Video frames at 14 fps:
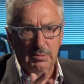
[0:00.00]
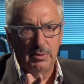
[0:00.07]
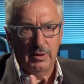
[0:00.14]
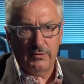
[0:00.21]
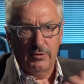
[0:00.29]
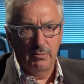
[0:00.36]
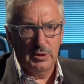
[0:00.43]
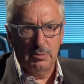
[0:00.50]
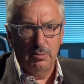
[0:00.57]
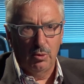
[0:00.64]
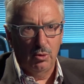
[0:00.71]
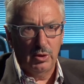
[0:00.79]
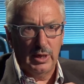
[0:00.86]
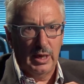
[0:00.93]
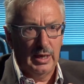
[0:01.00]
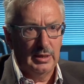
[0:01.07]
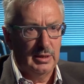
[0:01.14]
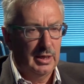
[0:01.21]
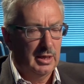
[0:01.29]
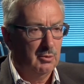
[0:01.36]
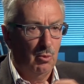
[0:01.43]
but from sport
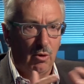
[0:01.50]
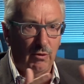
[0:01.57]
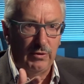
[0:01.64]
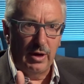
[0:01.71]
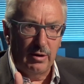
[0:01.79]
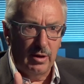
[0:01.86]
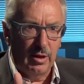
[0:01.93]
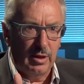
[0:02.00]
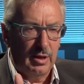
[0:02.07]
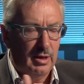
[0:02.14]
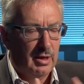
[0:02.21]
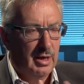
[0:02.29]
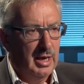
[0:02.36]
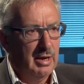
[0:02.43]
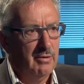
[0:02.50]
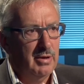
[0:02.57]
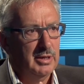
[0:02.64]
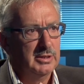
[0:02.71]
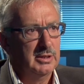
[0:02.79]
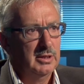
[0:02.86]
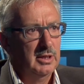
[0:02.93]
and warfare and other
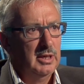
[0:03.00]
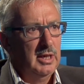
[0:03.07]
areas.